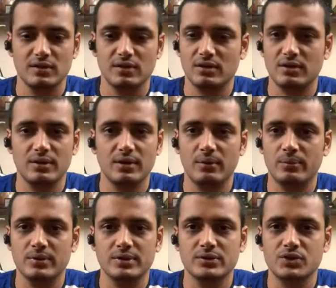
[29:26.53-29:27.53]

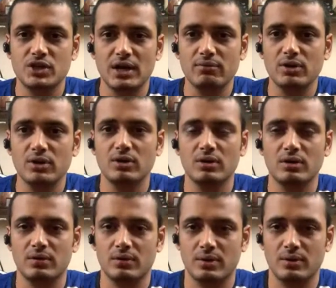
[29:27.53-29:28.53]
uh, uh,
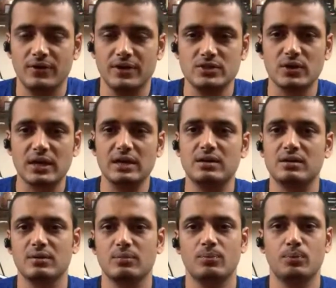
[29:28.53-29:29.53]
shower, uh, fix your kit,